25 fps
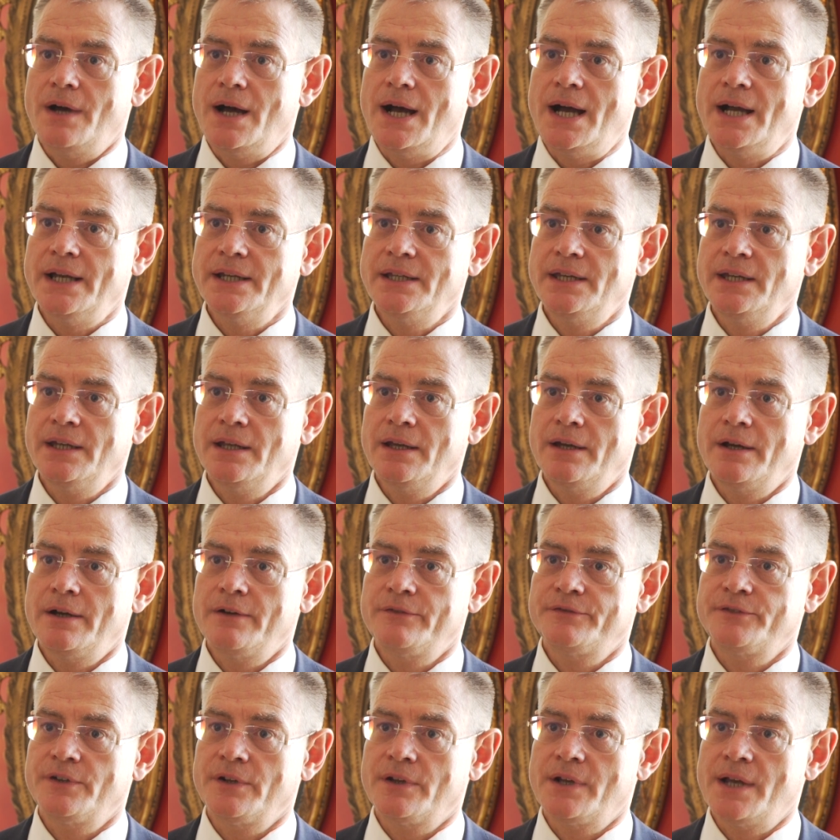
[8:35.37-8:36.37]
idea
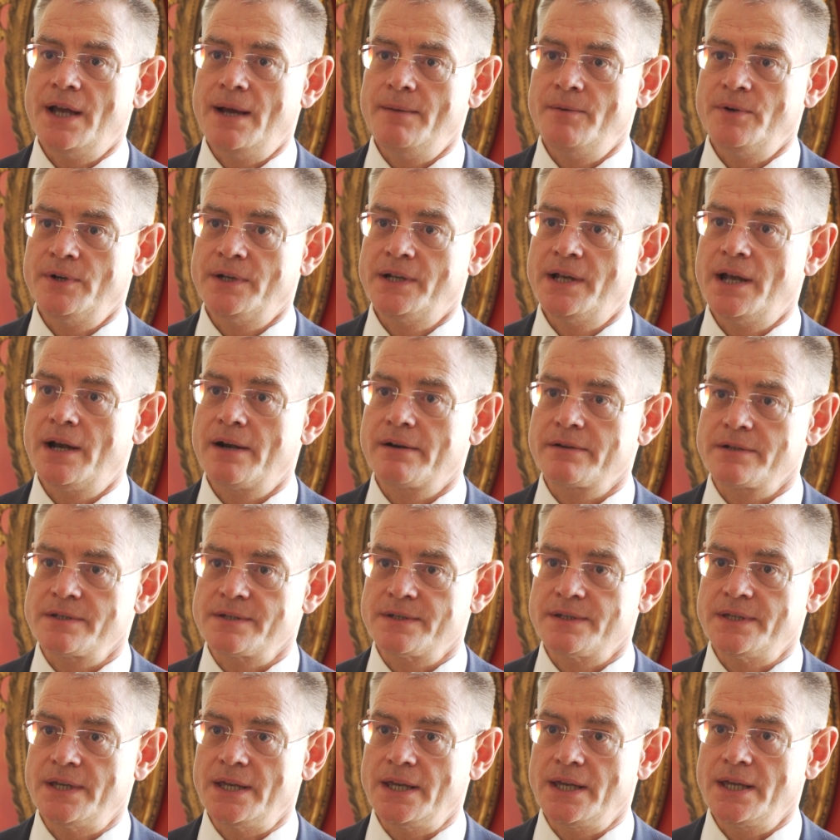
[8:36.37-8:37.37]
of the common
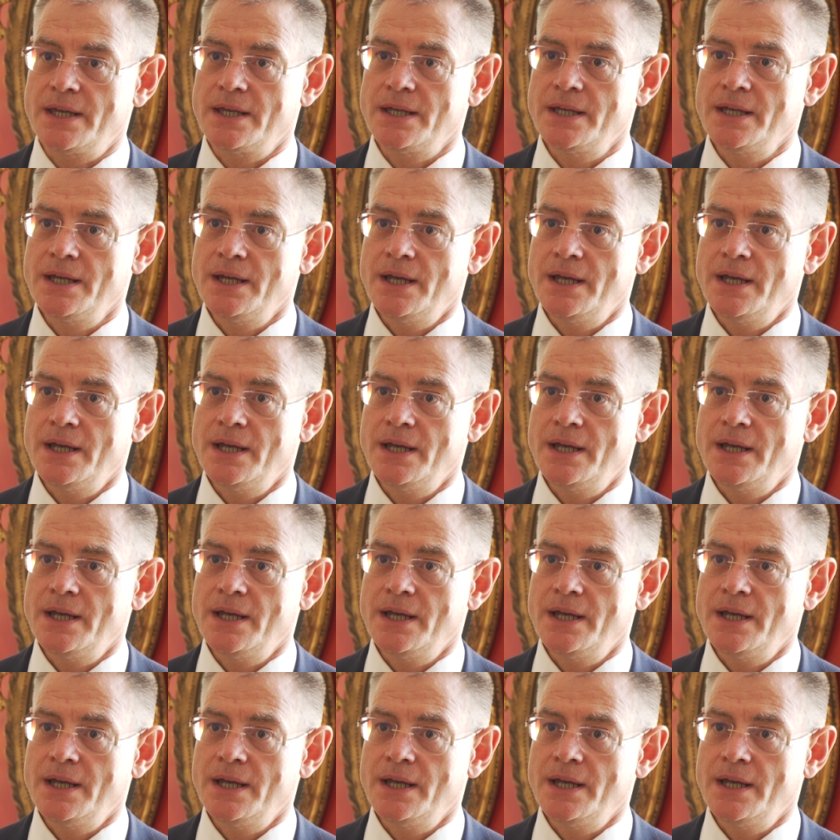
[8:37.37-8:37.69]
currency.